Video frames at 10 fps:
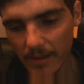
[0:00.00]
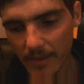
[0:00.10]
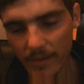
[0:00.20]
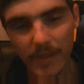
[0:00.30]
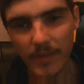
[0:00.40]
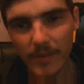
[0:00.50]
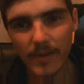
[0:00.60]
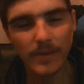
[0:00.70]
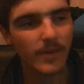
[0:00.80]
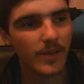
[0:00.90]

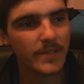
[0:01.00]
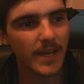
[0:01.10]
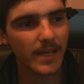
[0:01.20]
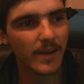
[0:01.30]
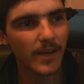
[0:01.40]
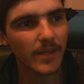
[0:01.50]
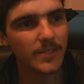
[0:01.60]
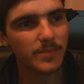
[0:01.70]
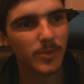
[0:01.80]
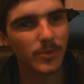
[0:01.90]
And you know, Danny Ireland's
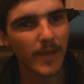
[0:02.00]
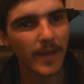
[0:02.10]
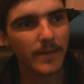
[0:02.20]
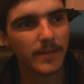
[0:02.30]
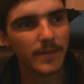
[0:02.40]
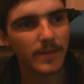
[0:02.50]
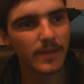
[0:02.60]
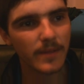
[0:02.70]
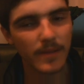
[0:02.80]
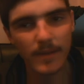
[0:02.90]
pulled out,
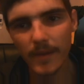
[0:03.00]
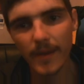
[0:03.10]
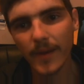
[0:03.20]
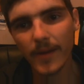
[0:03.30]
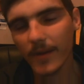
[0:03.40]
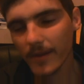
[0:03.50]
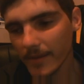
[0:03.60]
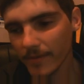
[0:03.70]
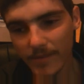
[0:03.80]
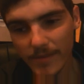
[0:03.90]
and
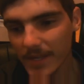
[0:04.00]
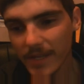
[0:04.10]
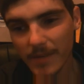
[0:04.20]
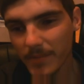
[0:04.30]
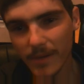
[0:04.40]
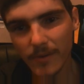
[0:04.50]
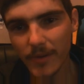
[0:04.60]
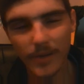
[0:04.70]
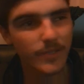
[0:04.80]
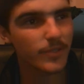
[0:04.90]
if there's any NPL
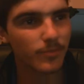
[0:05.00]
coaches